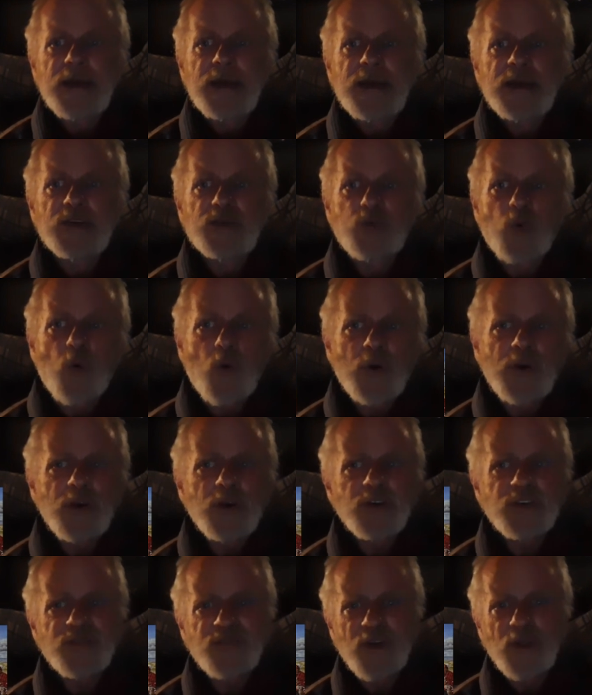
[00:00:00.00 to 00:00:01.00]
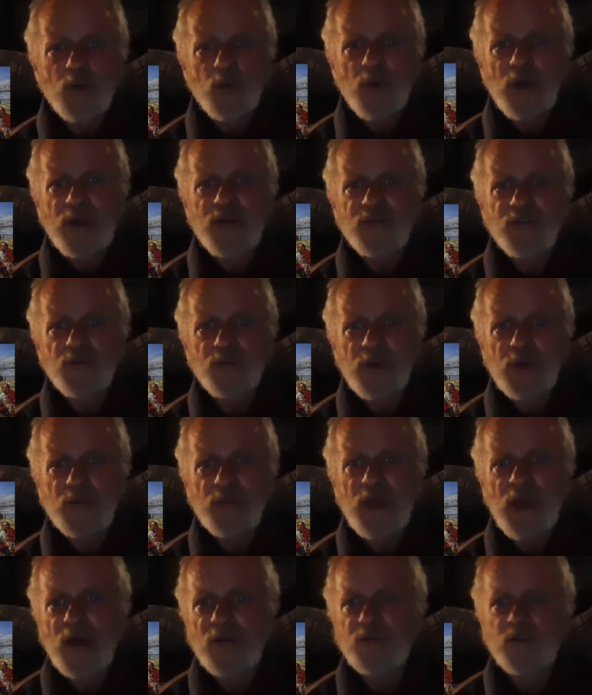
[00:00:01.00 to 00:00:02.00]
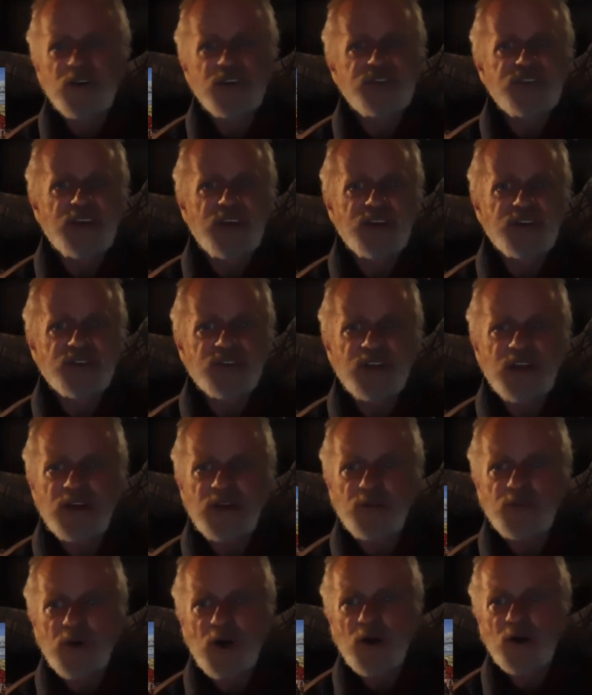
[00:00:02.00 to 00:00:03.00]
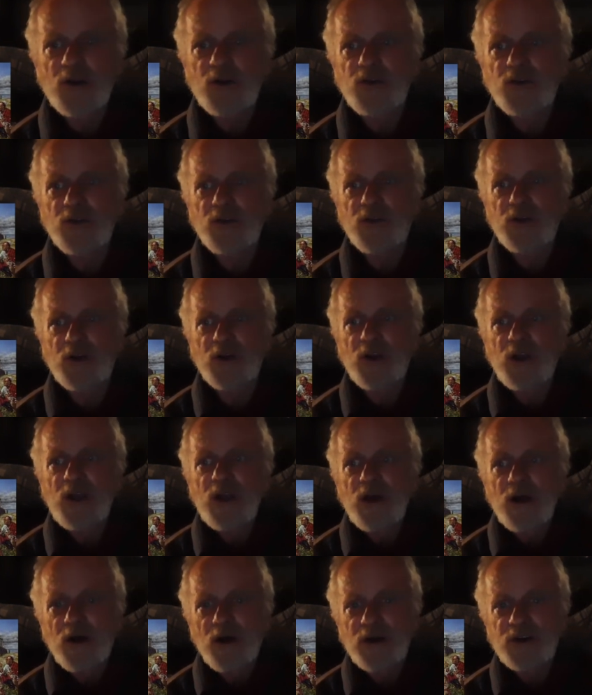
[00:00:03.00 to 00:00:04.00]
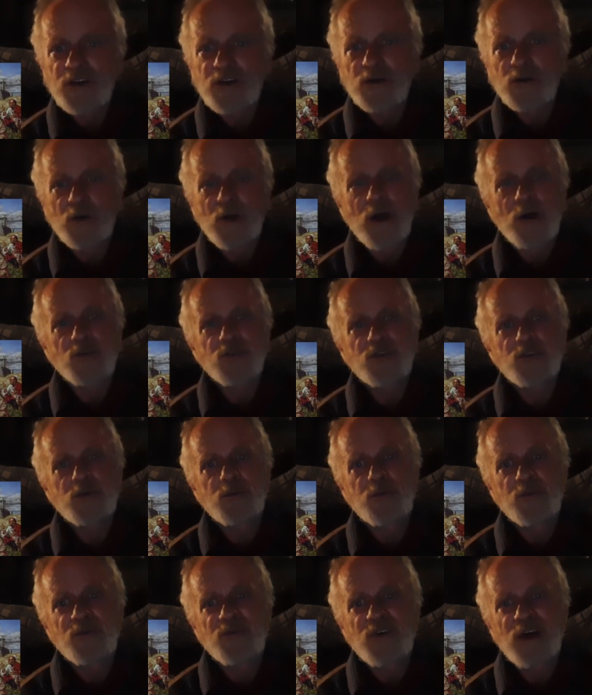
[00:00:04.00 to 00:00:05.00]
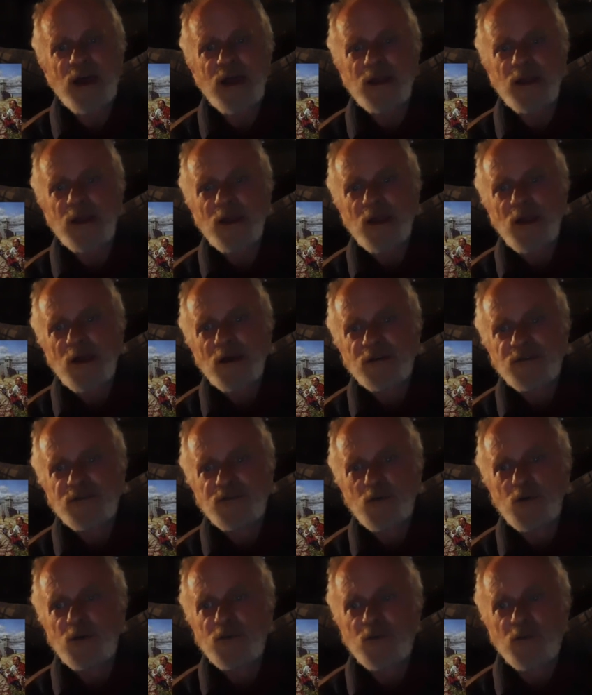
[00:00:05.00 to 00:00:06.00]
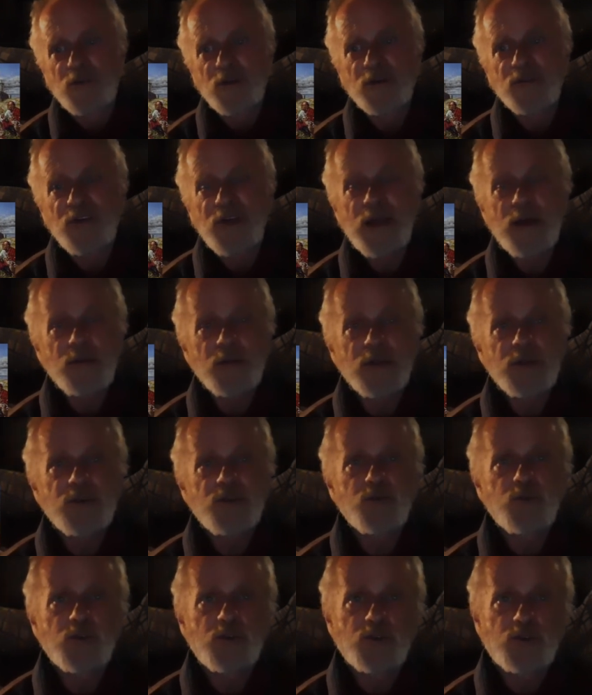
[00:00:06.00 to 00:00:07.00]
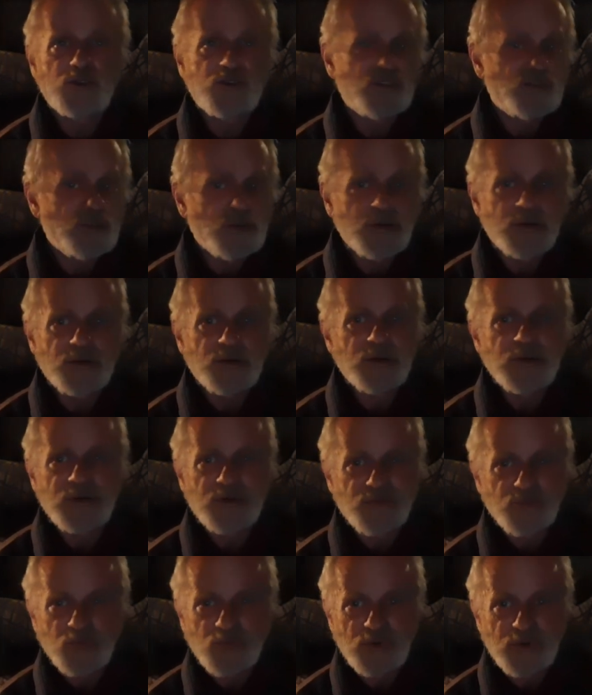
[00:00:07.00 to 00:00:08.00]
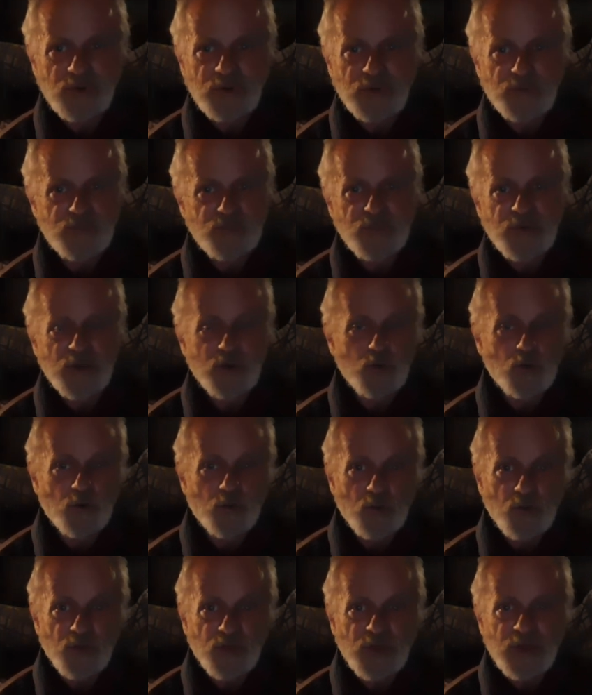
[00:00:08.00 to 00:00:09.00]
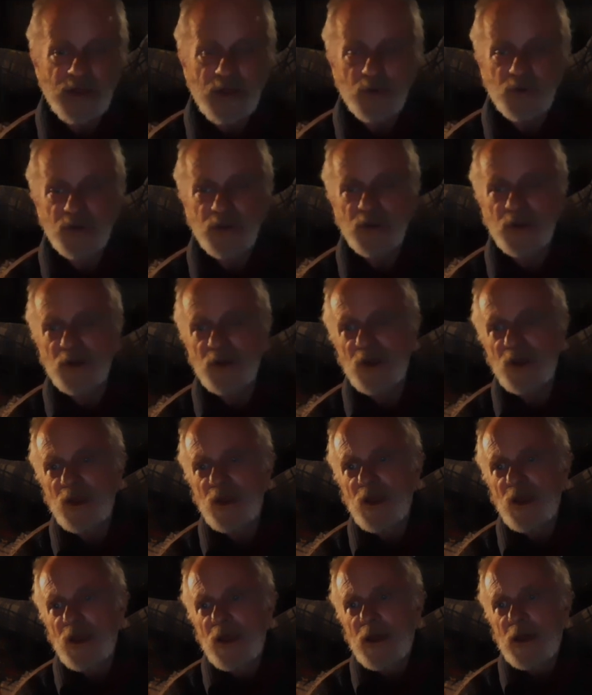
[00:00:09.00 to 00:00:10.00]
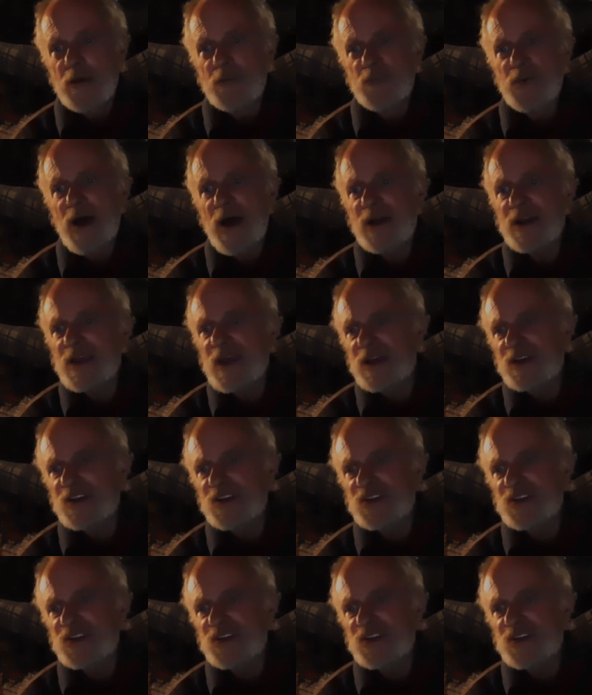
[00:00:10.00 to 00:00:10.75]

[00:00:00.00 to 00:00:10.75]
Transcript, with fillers: His warriors fell away from him every season and departed to their hunting grounds to provide food for their families, which it would be a normal thing, I would think, and Pontiac